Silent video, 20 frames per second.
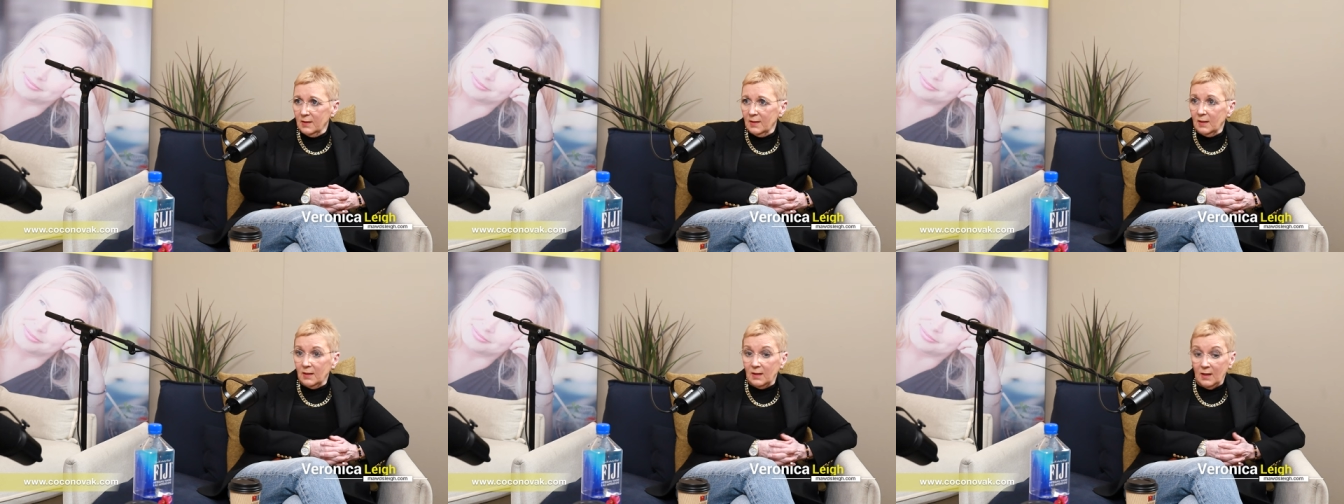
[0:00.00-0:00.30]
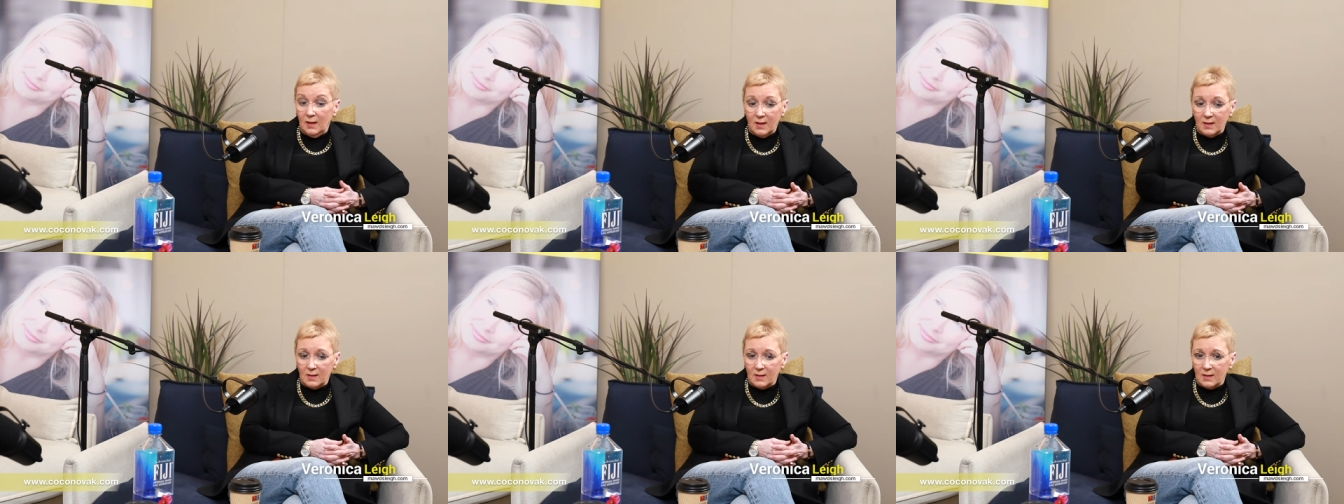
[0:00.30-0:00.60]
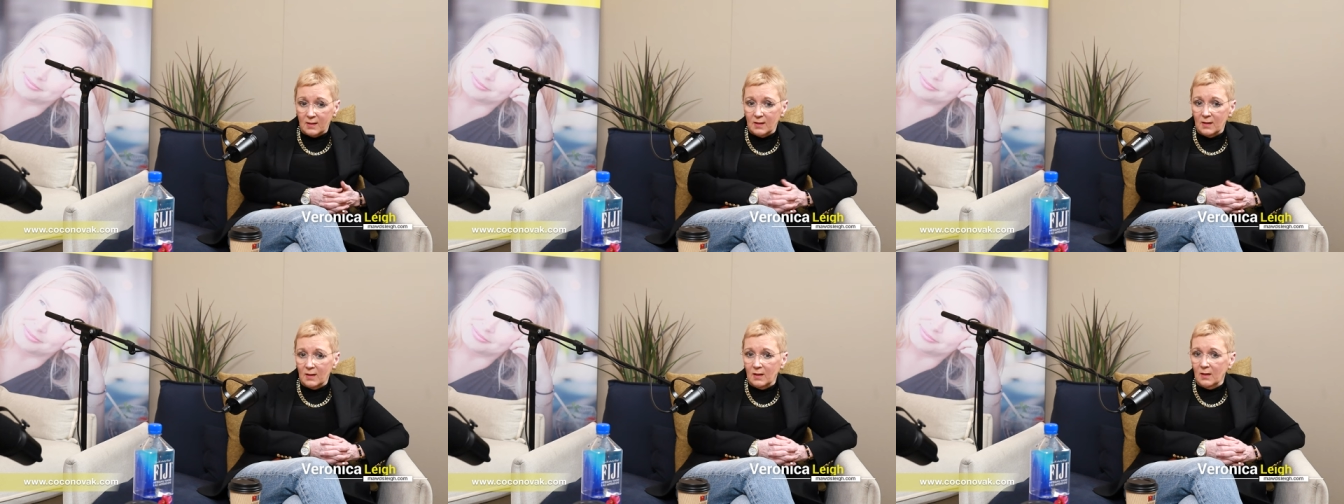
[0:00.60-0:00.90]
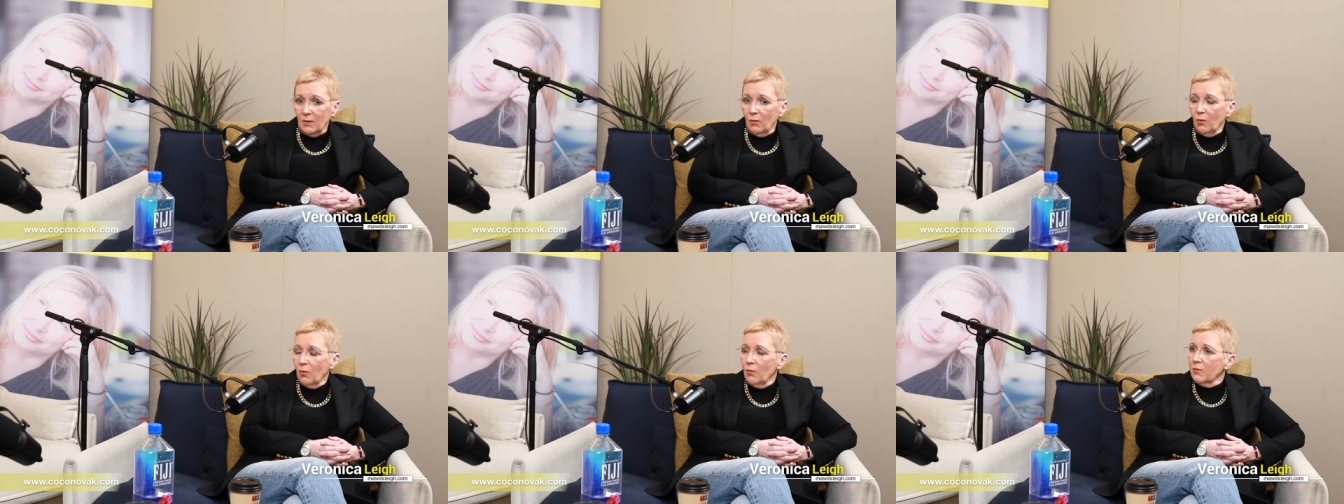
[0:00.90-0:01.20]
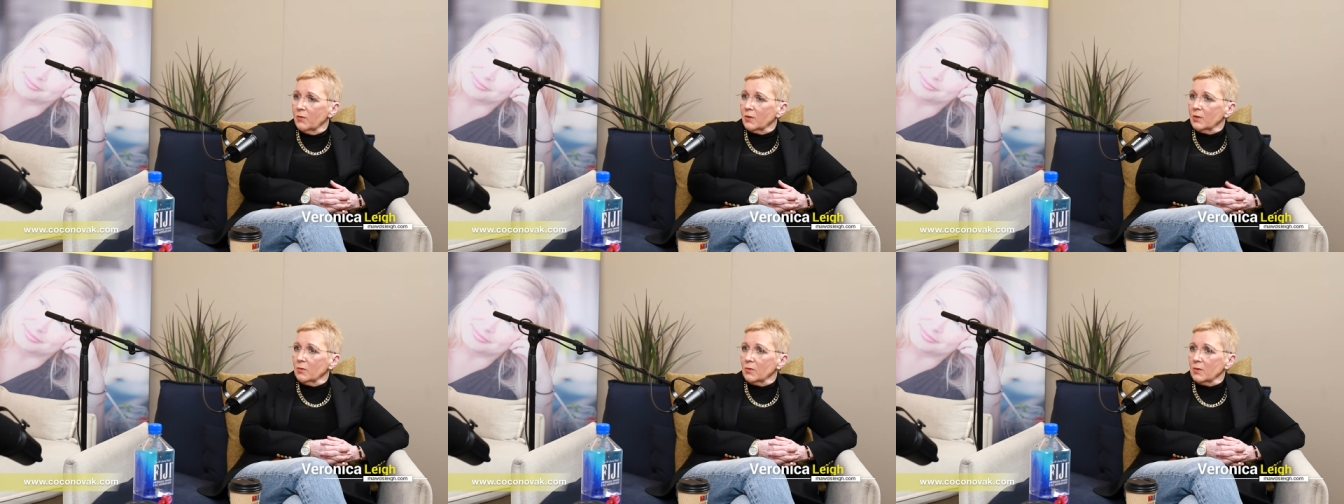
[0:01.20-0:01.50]
I had
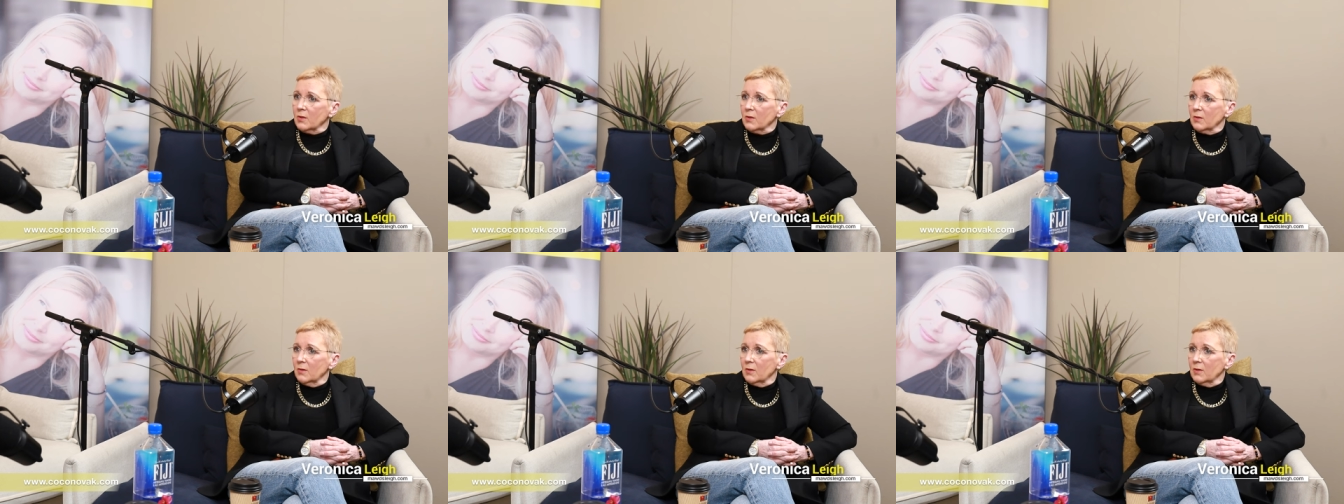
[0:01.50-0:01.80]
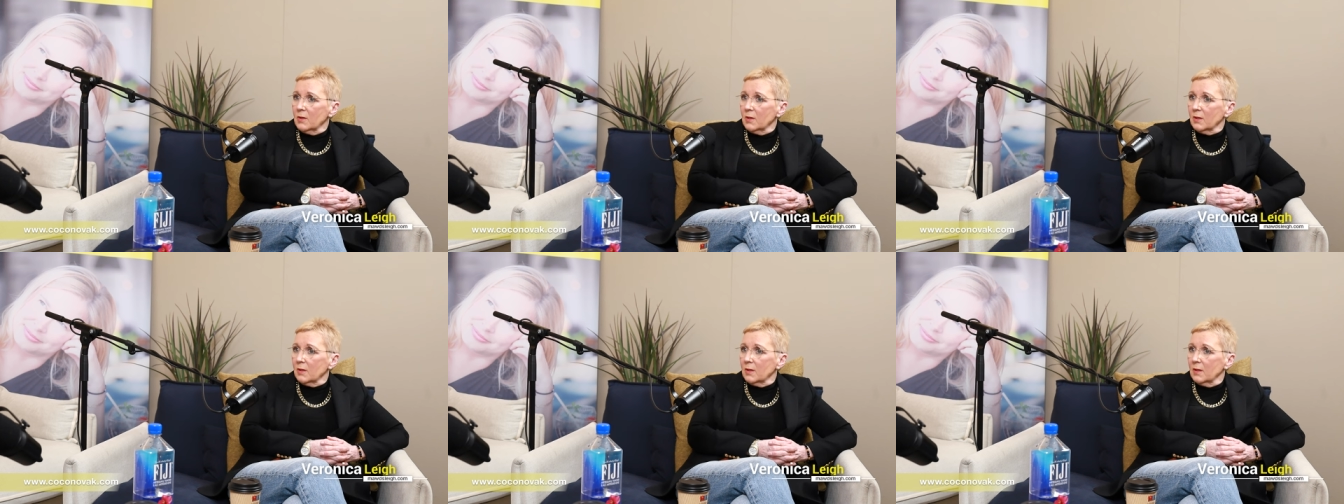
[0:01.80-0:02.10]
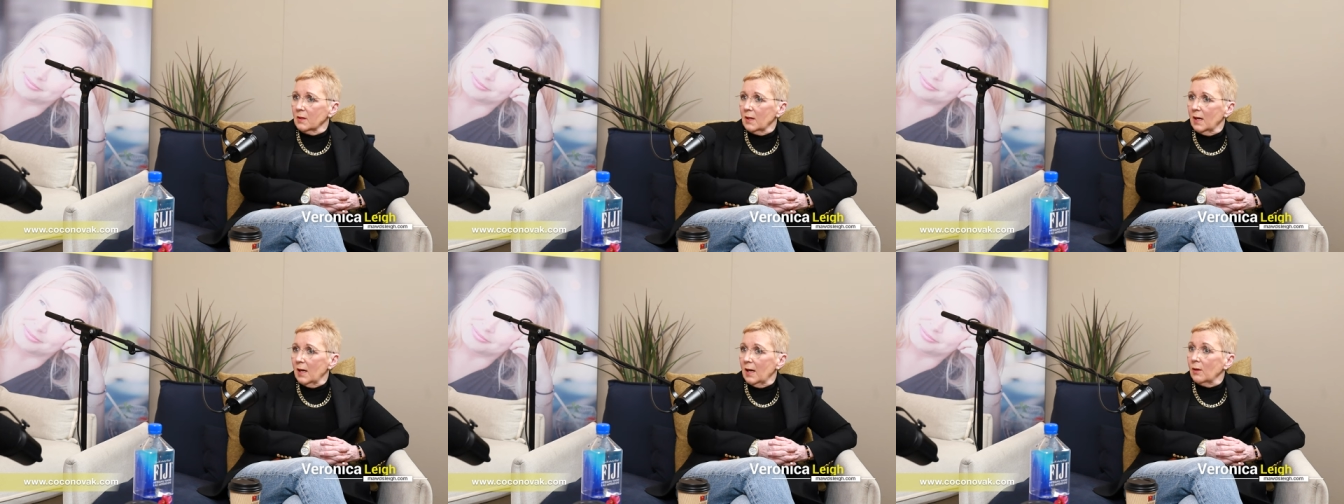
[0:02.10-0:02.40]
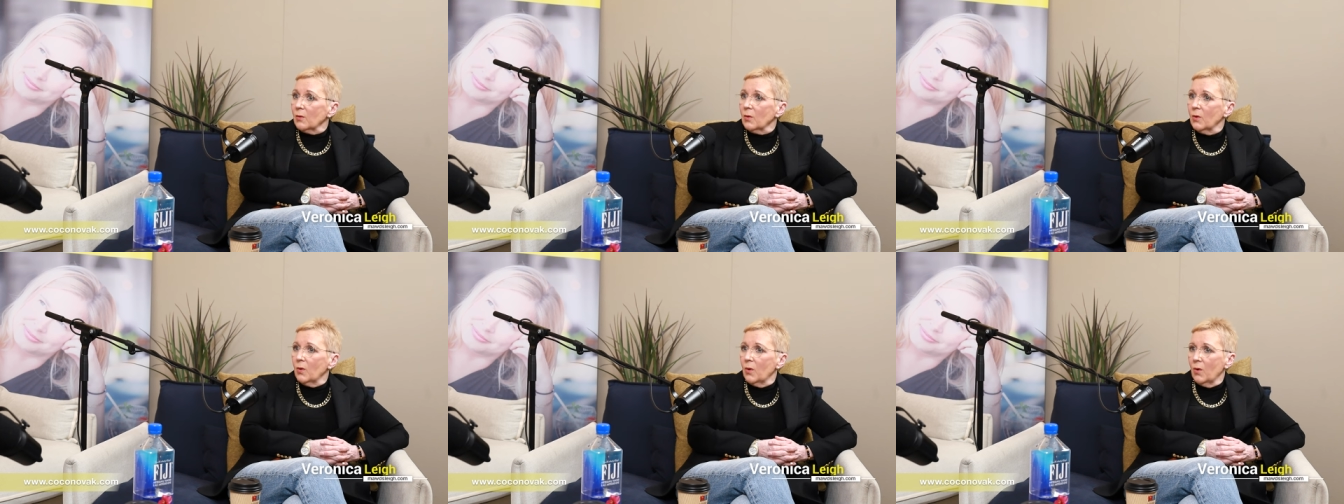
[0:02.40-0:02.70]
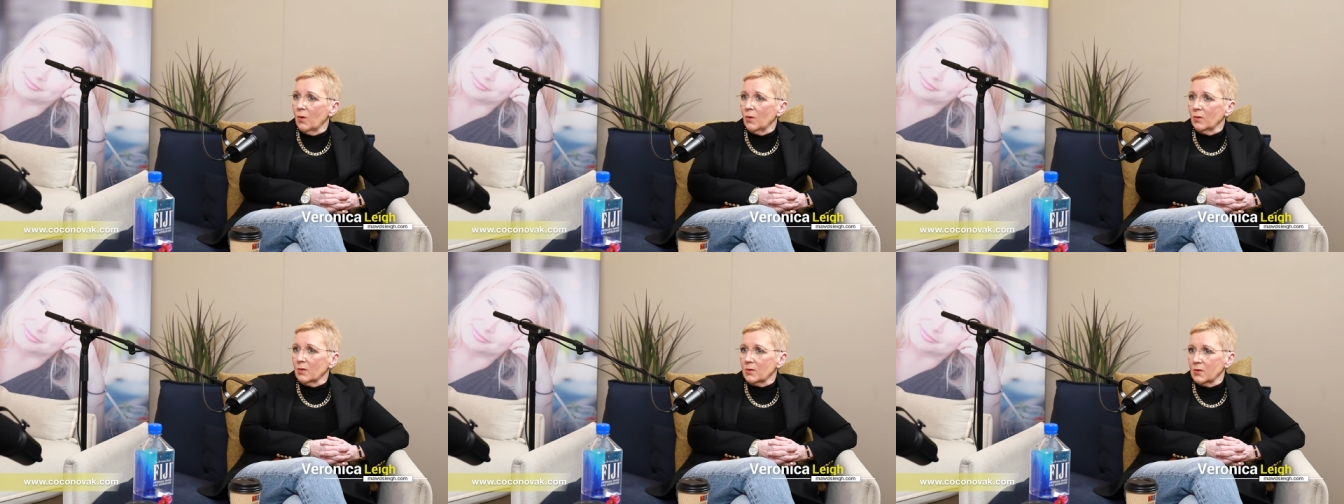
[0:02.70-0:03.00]
overdosed on the
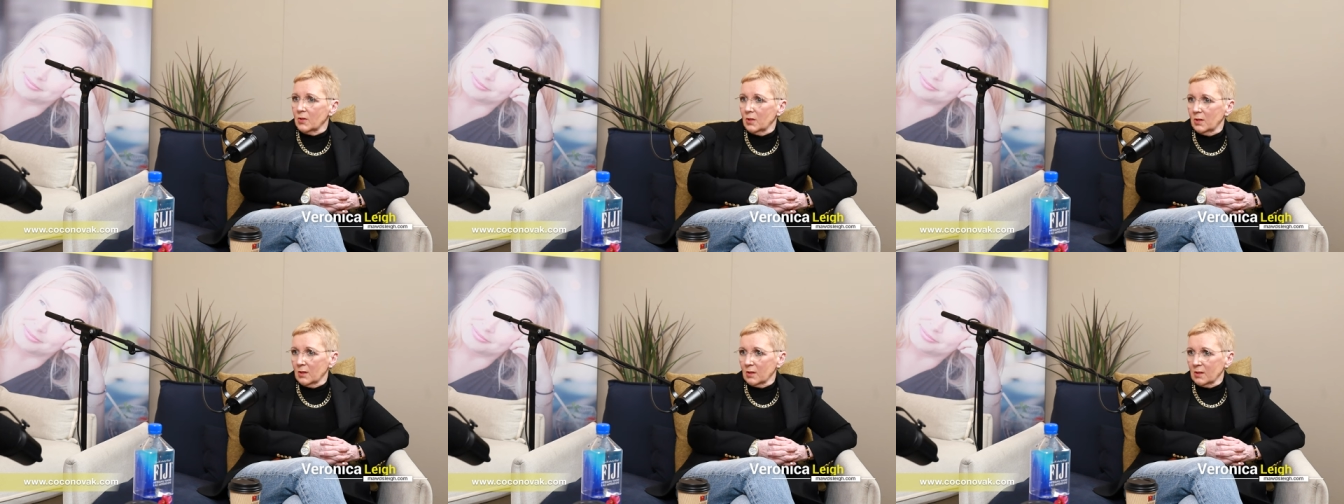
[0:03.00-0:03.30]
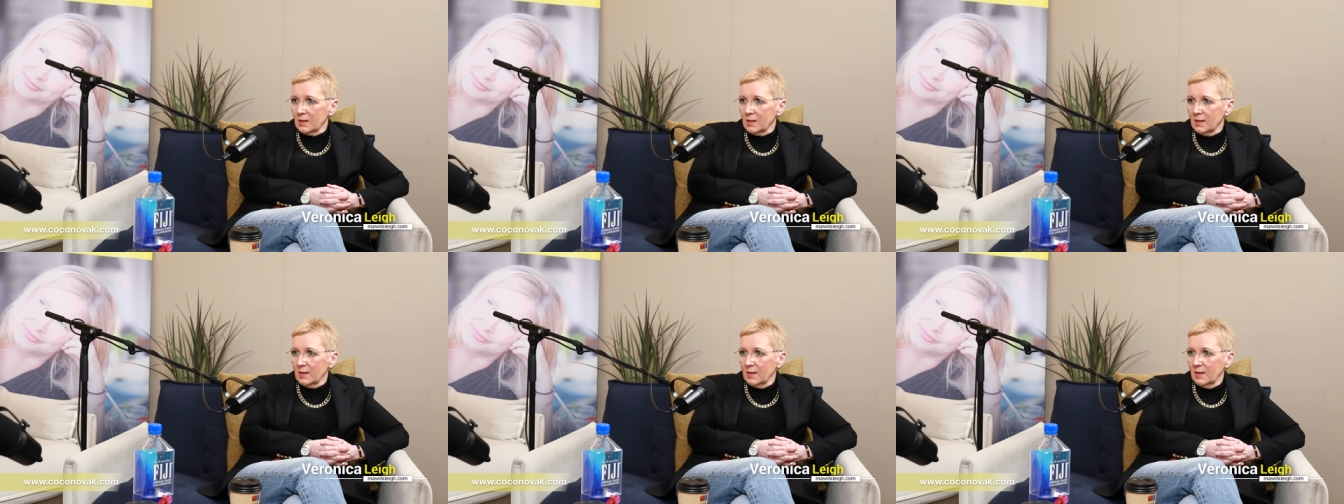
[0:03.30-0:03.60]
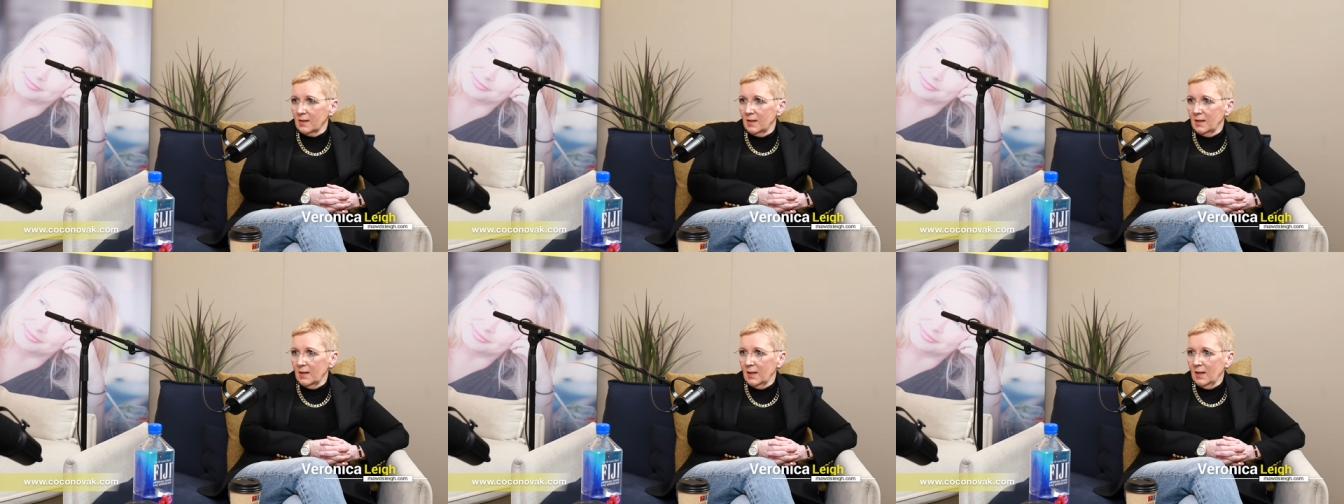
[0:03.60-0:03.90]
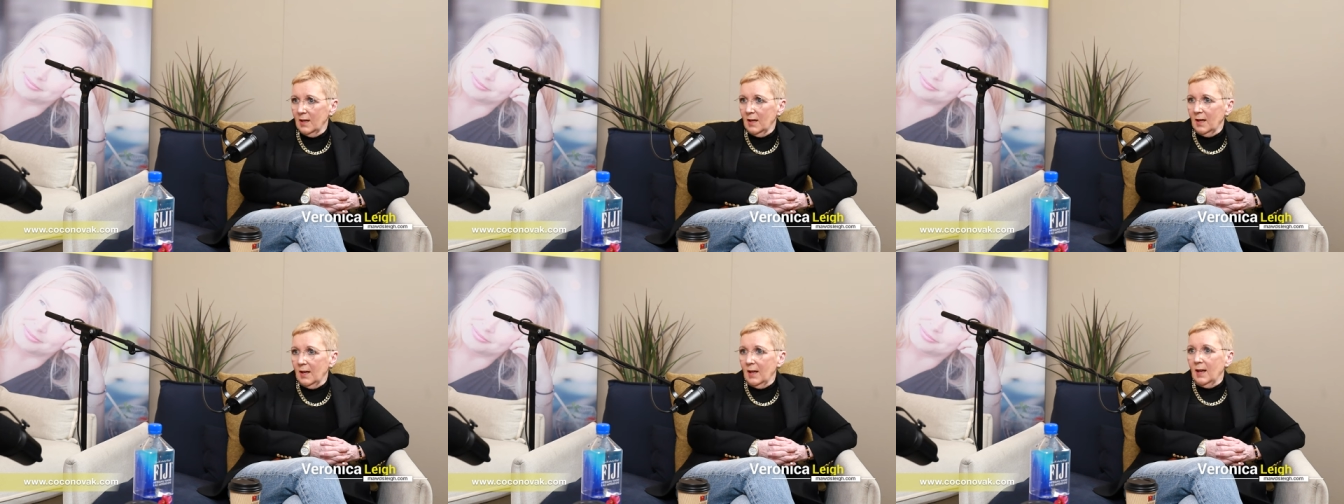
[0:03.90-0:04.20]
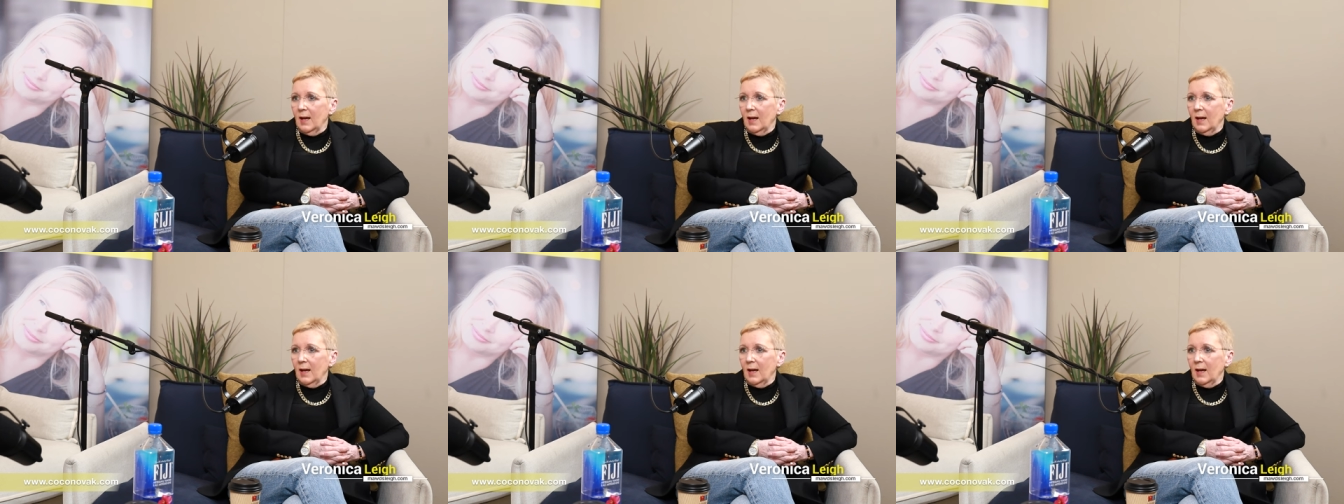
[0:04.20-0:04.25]
alcohol and drugs. Right.